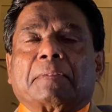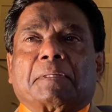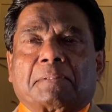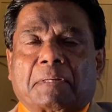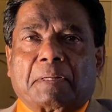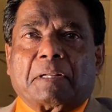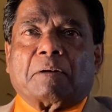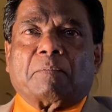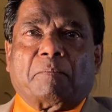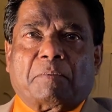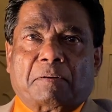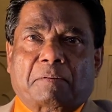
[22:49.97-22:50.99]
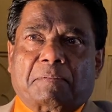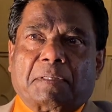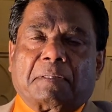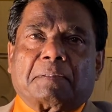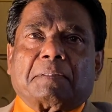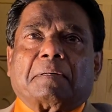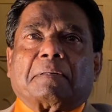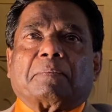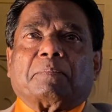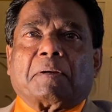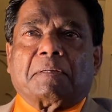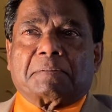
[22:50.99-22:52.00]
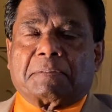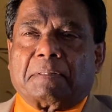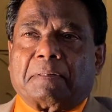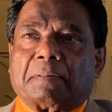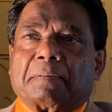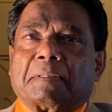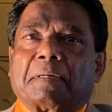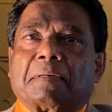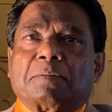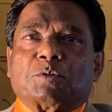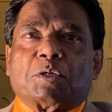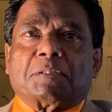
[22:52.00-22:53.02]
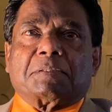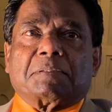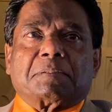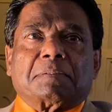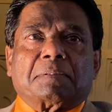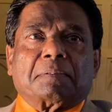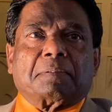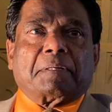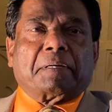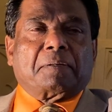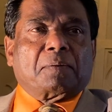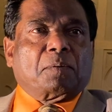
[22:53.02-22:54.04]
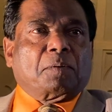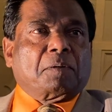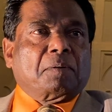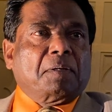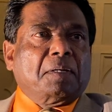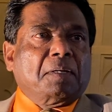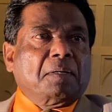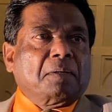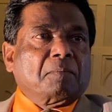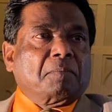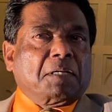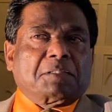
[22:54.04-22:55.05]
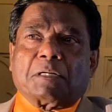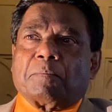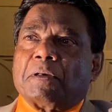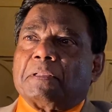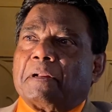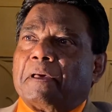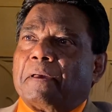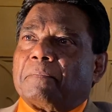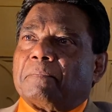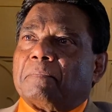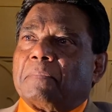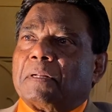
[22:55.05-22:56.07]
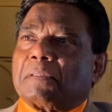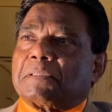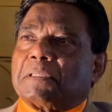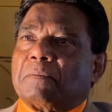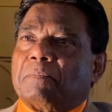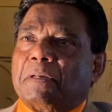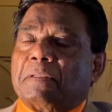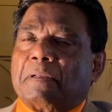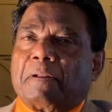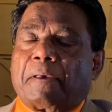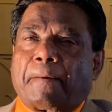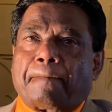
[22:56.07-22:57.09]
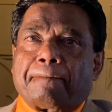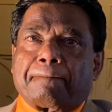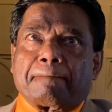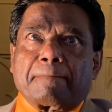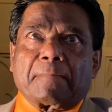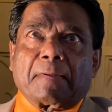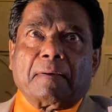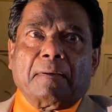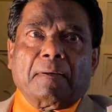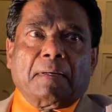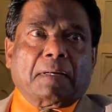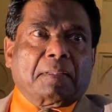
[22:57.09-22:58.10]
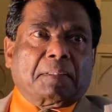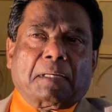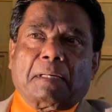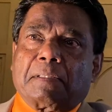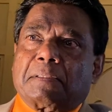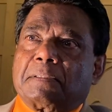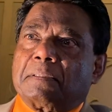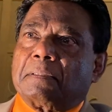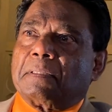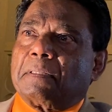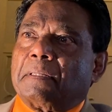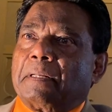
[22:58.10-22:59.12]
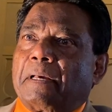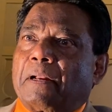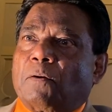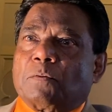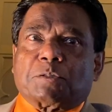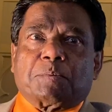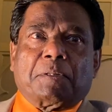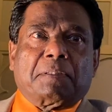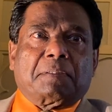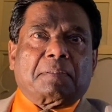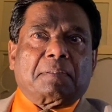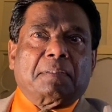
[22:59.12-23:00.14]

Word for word: That's right. I remember you with the guitar. Praise God. Thank you, Jesus. Thank you, Lord. Blessed be the name. Blessed be the name. Anything else? Any announcement?